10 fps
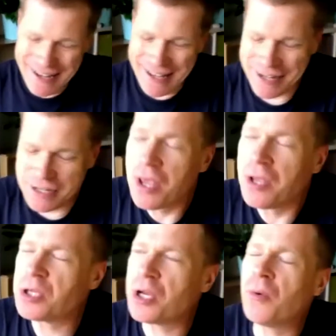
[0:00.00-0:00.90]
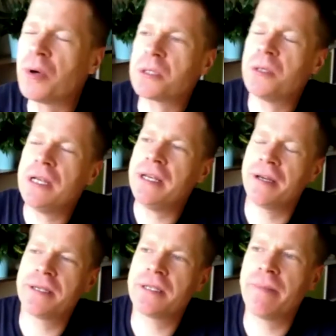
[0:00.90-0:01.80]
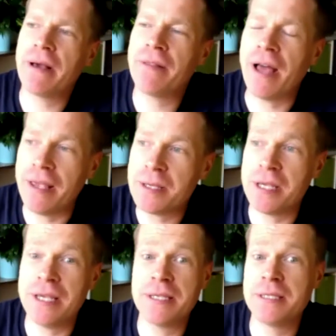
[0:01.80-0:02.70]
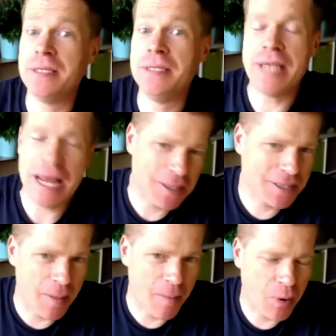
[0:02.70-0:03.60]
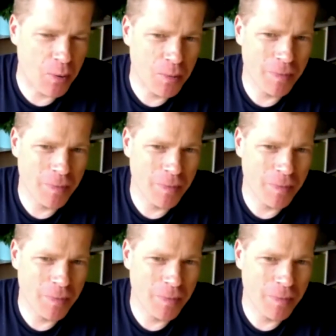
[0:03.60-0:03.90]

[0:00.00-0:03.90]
And do you know what's really nice about that is it is dead simple.